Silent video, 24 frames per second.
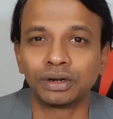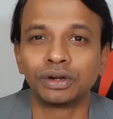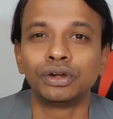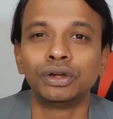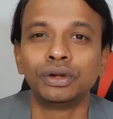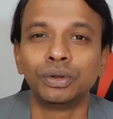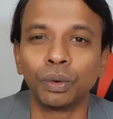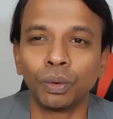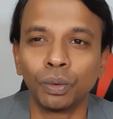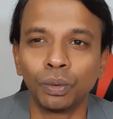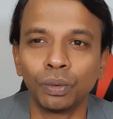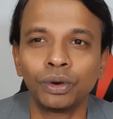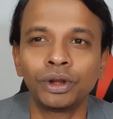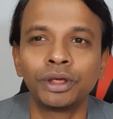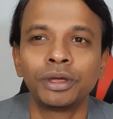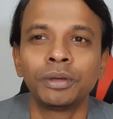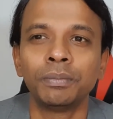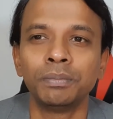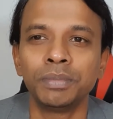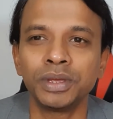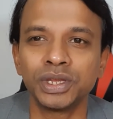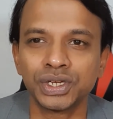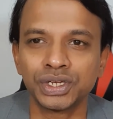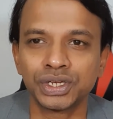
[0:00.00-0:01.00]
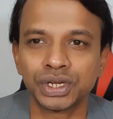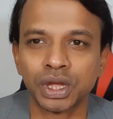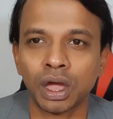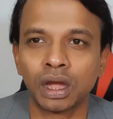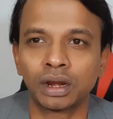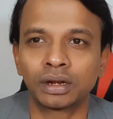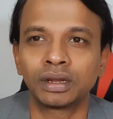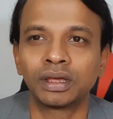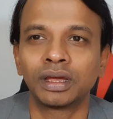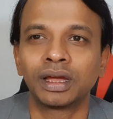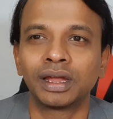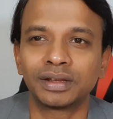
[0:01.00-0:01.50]
Don't be
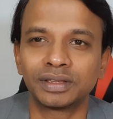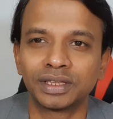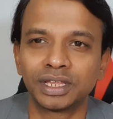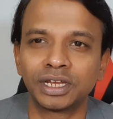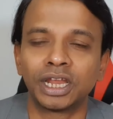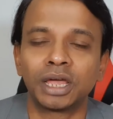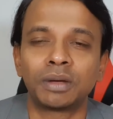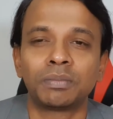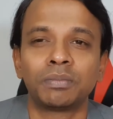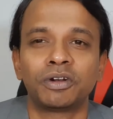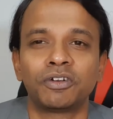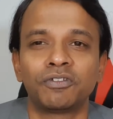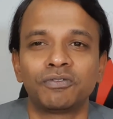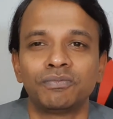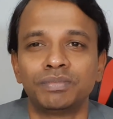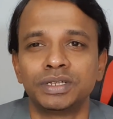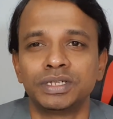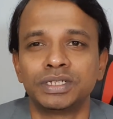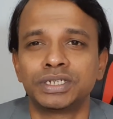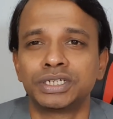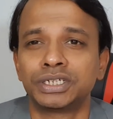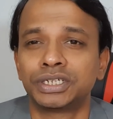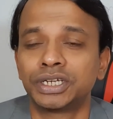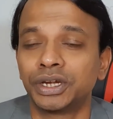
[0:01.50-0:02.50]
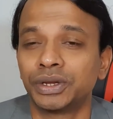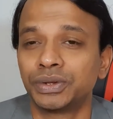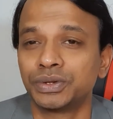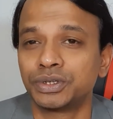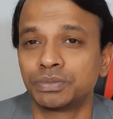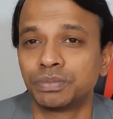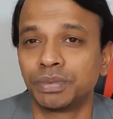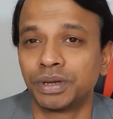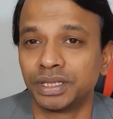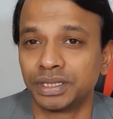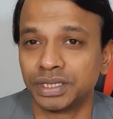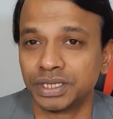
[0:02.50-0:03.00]
shocked at the number of bills introduced
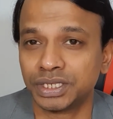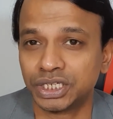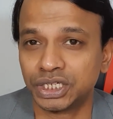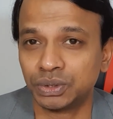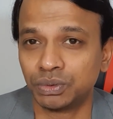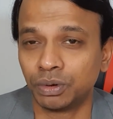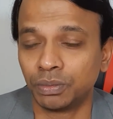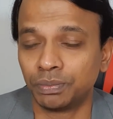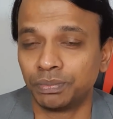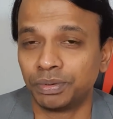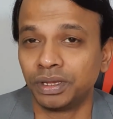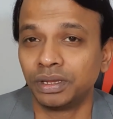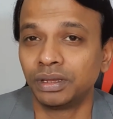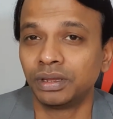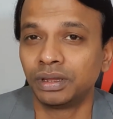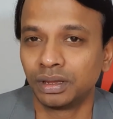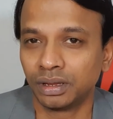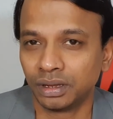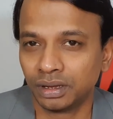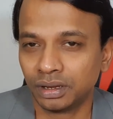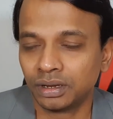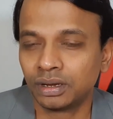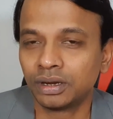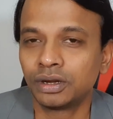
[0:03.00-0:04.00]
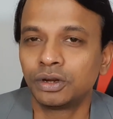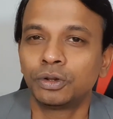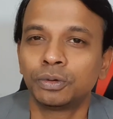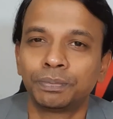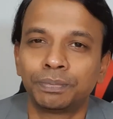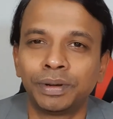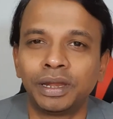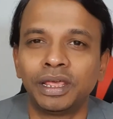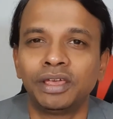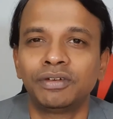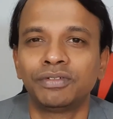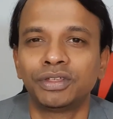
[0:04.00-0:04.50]
by the GOP to
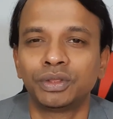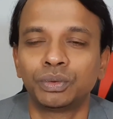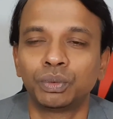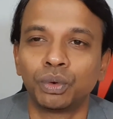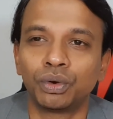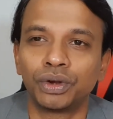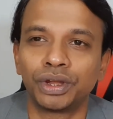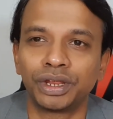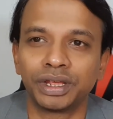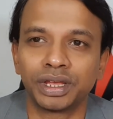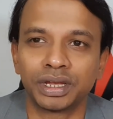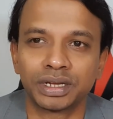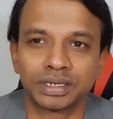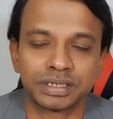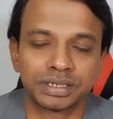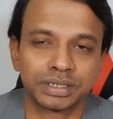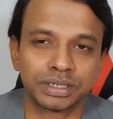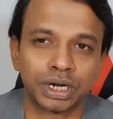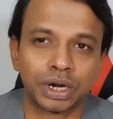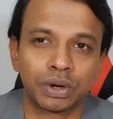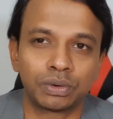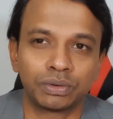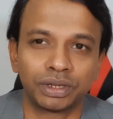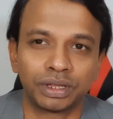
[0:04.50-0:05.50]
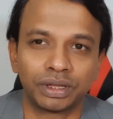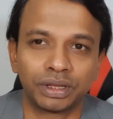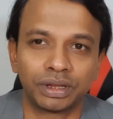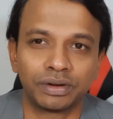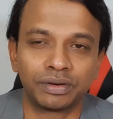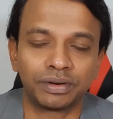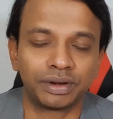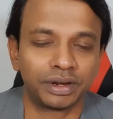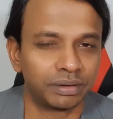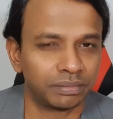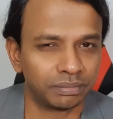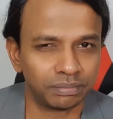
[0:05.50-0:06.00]
play with voting access around the
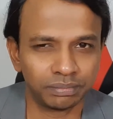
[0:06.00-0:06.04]
country.